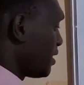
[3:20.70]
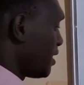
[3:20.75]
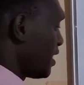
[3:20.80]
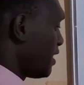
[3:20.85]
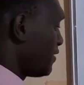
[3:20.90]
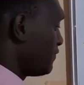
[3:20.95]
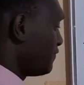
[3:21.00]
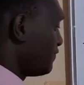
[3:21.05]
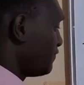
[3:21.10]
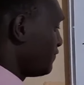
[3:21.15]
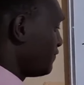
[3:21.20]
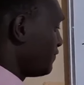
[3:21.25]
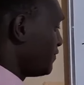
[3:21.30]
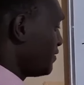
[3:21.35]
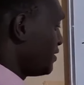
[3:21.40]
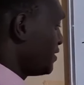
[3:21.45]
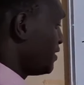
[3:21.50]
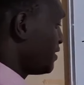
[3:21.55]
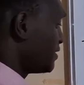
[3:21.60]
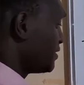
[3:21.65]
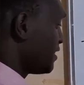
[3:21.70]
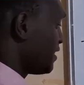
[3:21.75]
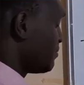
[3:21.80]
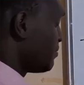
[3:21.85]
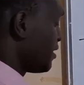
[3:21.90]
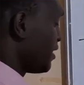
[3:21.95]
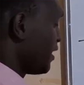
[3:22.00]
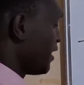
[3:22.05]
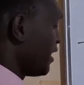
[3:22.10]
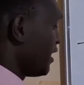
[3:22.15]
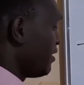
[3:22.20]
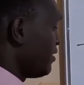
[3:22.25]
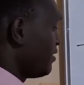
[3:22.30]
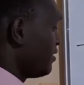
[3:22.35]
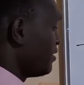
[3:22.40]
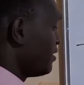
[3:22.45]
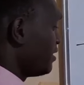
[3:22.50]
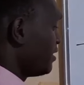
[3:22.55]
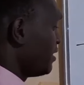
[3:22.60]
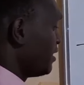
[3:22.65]
I have this number A,
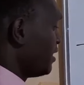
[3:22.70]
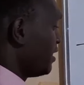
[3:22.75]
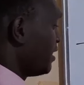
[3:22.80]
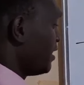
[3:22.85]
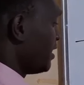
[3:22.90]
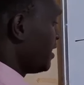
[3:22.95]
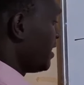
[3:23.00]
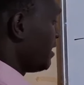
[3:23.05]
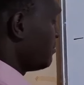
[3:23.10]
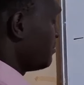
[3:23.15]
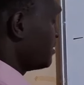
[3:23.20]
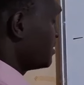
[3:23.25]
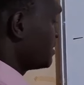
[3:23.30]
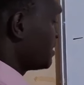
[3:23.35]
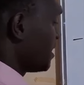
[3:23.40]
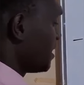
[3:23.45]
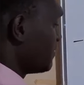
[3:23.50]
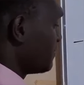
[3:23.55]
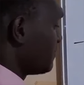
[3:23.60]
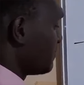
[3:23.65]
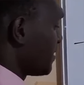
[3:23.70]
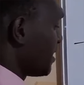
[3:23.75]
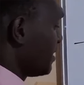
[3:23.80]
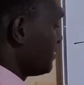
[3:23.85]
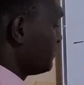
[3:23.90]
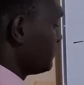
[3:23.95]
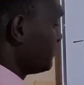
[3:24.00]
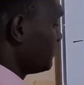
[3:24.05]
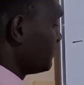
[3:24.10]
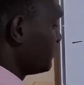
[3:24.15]
let me say 5,